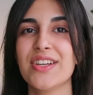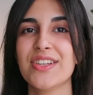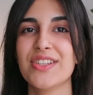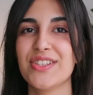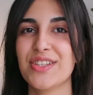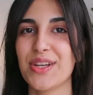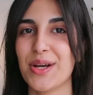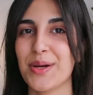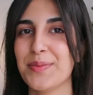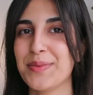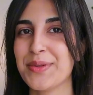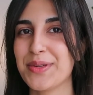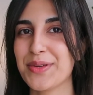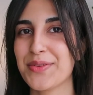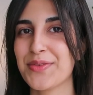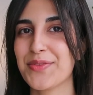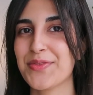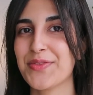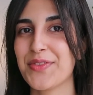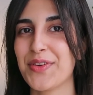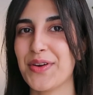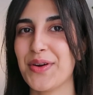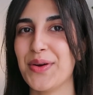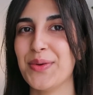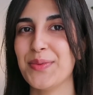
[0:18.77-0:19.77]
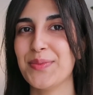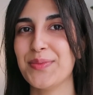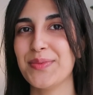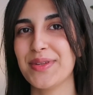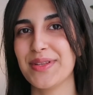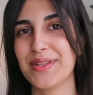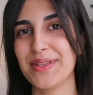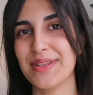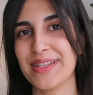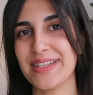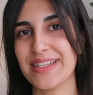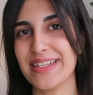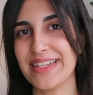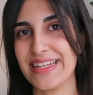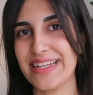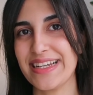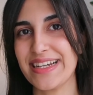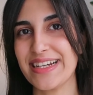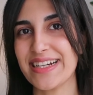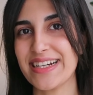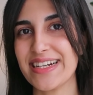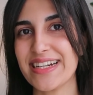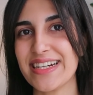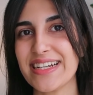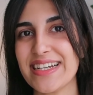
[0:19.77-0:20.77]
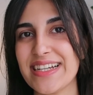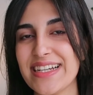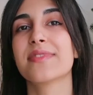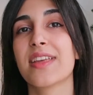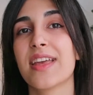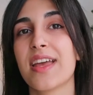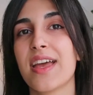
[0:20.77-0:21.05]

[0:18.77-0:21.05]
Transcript: shopping from Linjer.